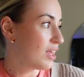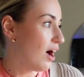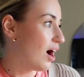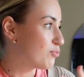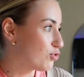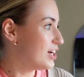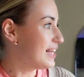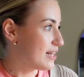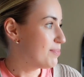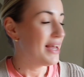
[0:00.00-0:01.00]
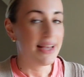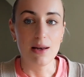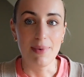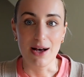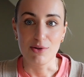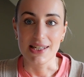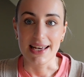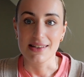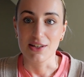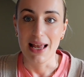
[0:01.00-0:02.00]
I'm really in a pickle about
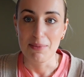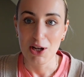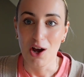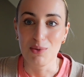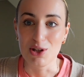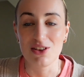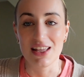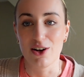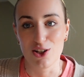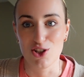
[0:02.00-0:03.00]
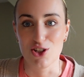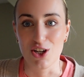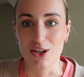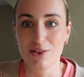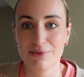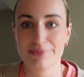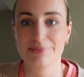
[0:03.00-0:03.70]
it, so let me know what you think I should do.